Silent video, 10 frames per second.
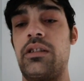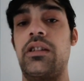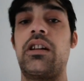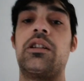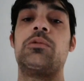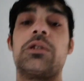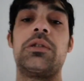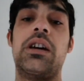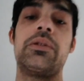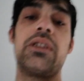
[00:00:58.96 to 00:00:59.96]
yeah, we
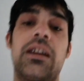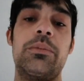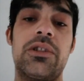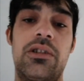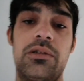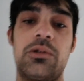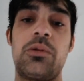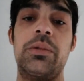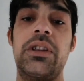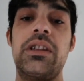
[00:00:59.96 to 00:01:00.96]
could have stepped down
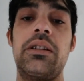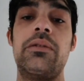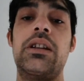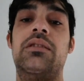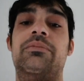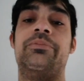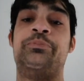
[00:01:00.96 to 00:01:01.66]
competitively,